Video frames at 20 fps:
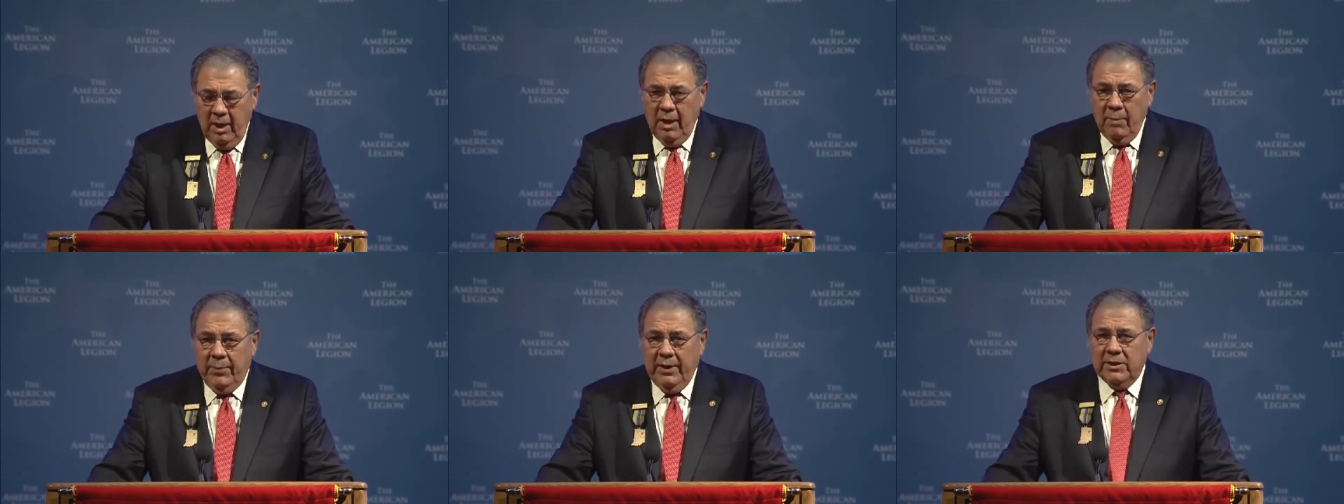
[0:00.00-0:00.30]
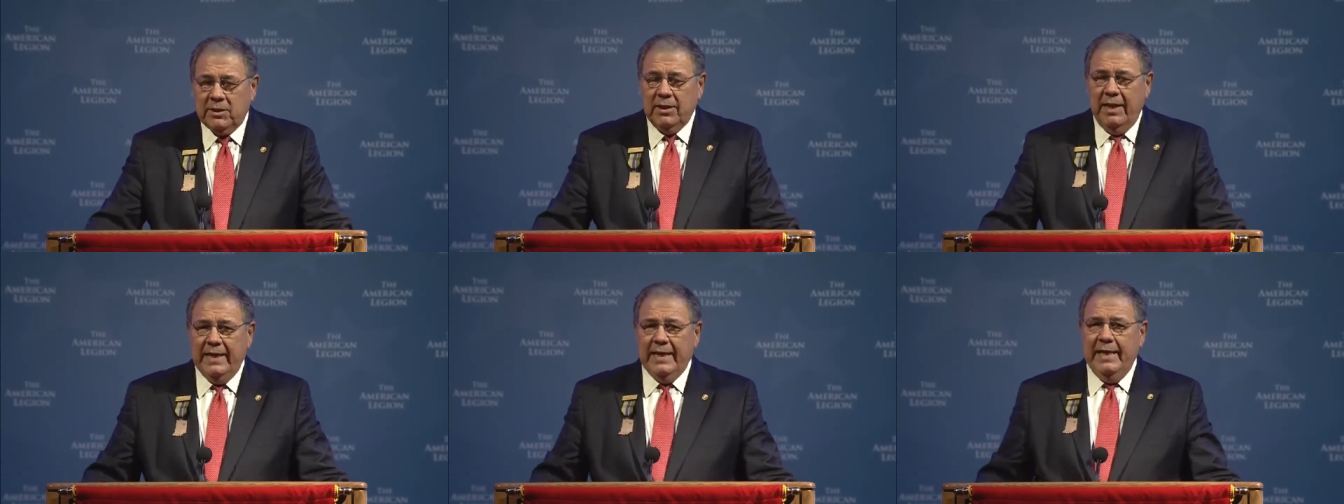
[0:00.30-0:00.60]
But
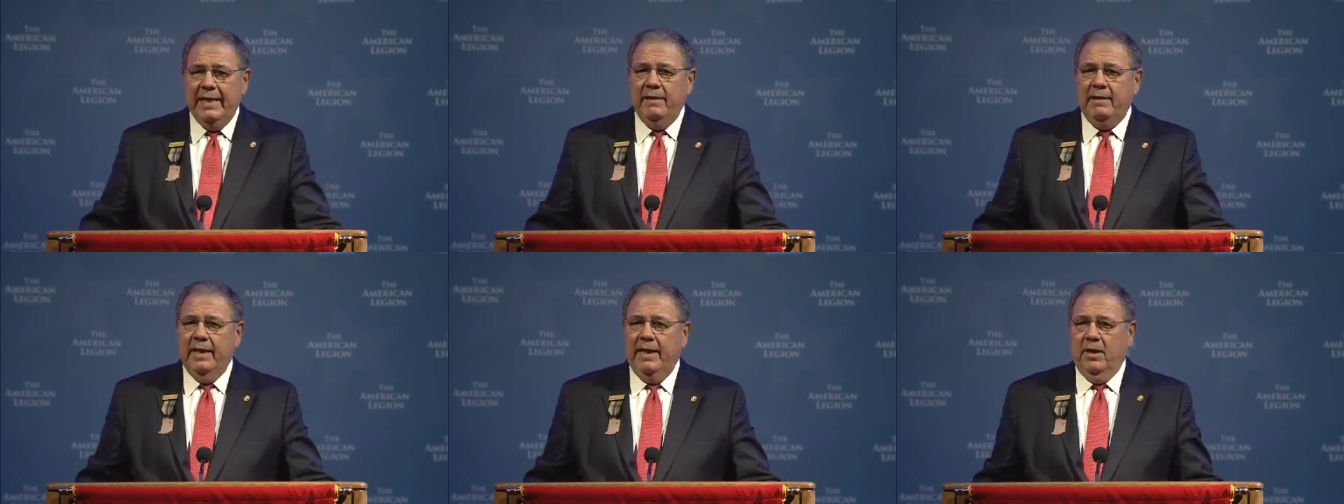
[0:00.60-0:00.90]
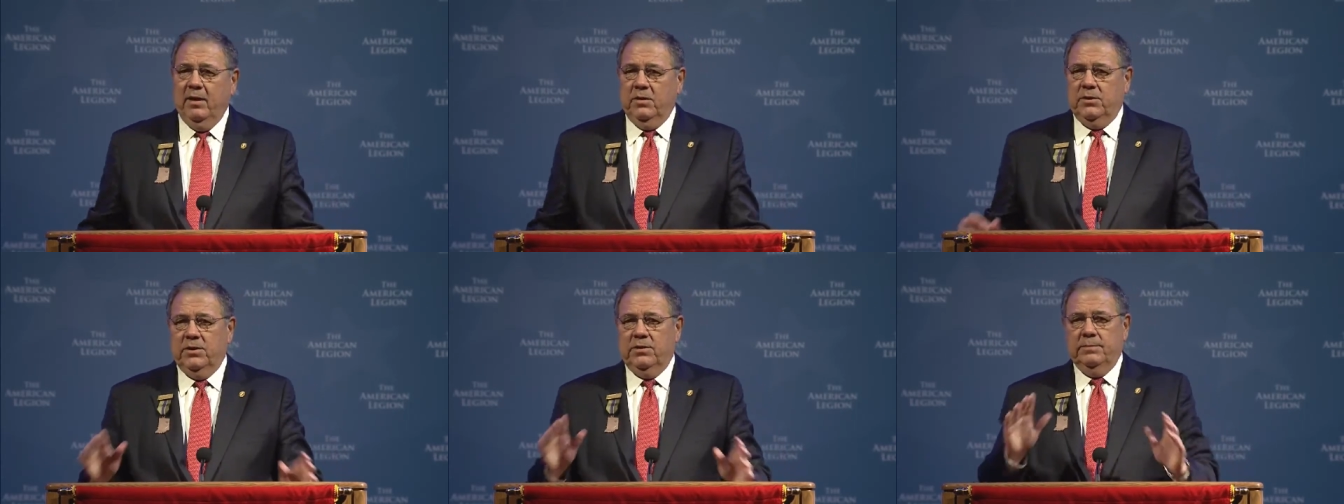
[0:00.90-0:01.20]
it's like anything
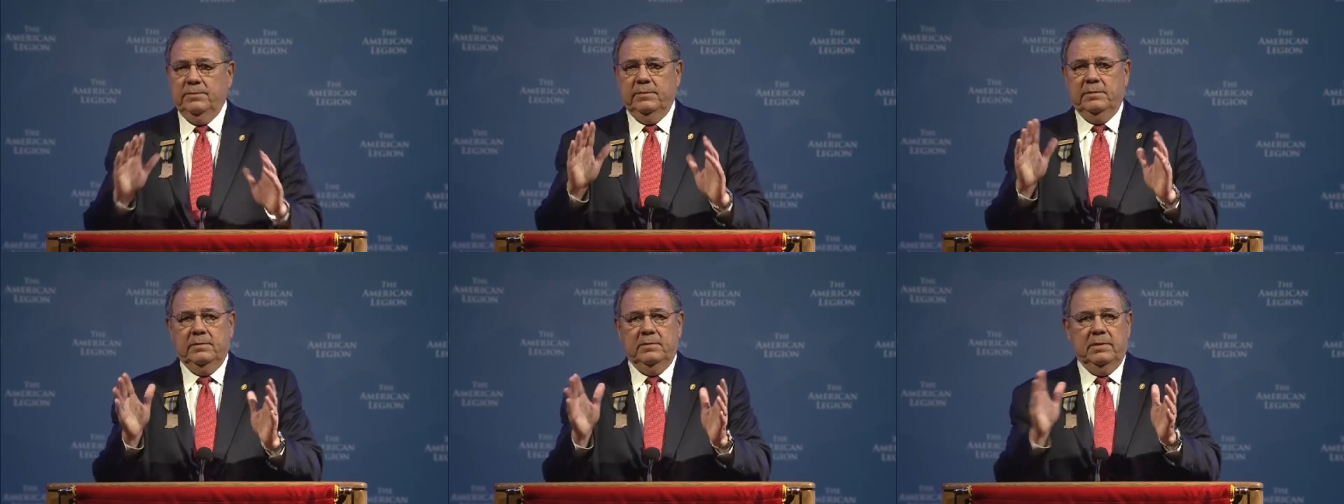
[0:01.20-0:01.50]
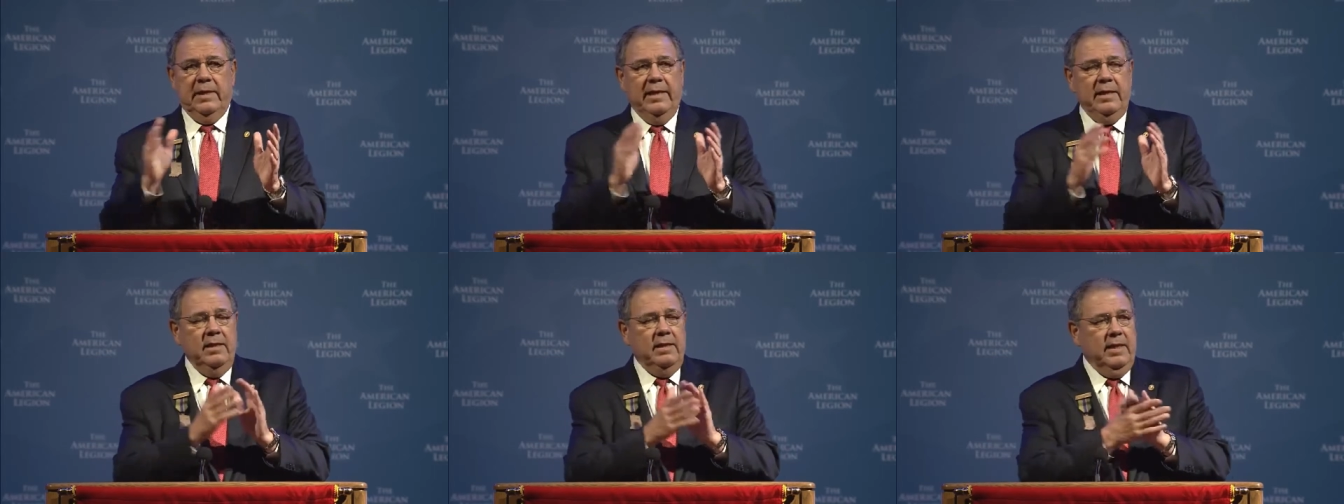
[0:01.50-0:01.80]
else
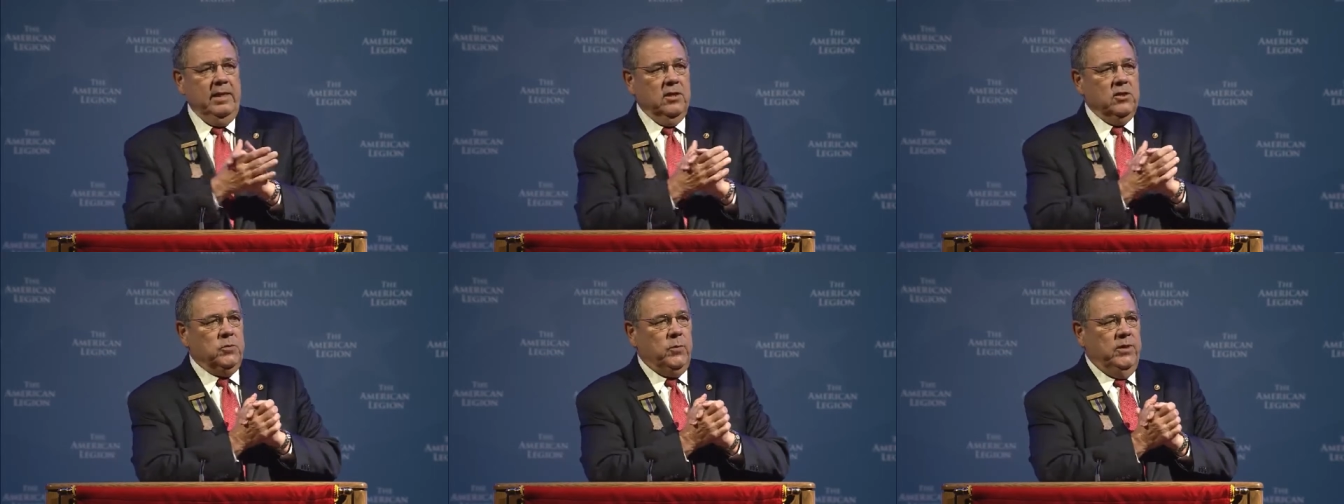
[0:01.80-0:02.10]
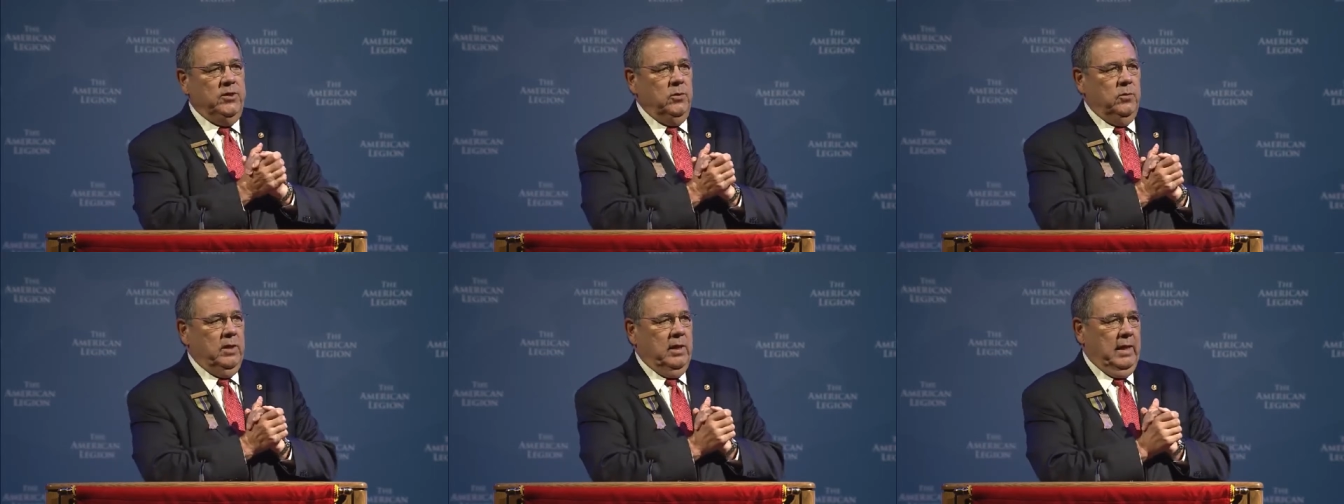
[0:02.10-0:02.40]
we
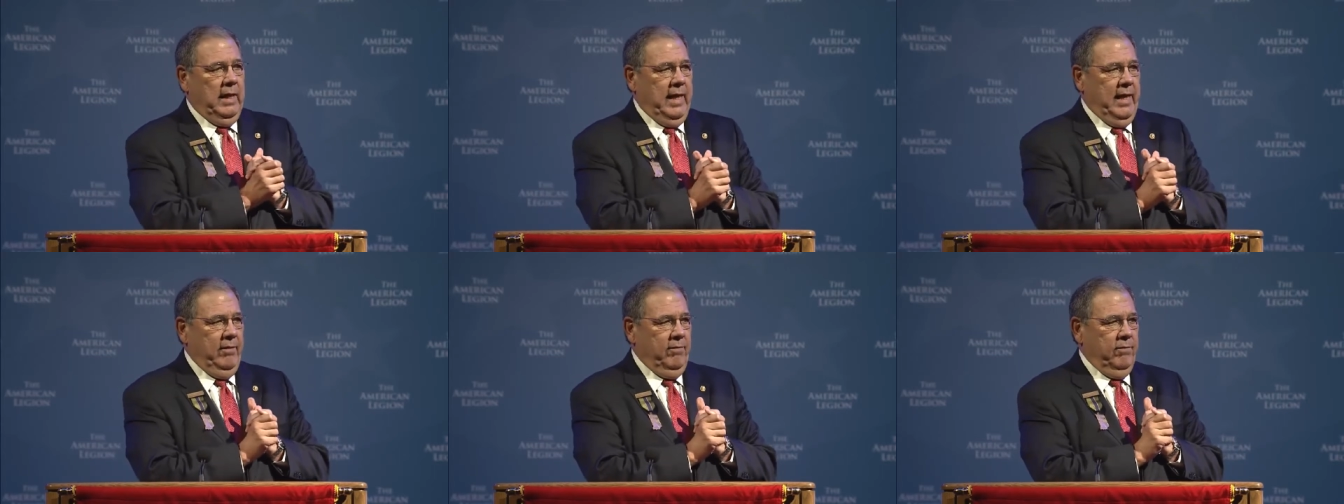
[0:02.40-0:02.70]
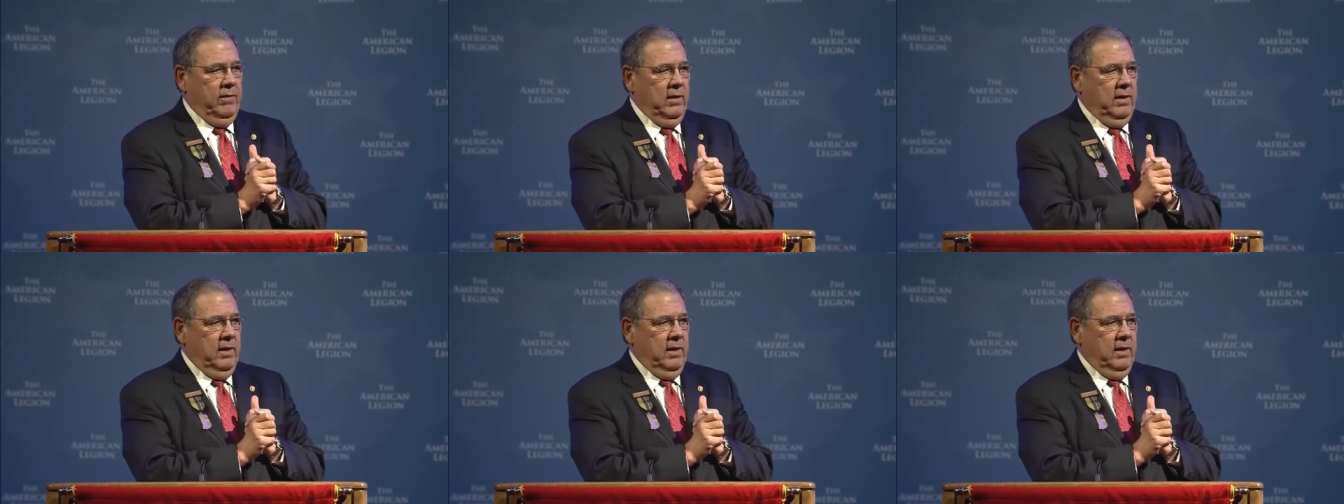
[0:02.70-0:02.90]
do in life.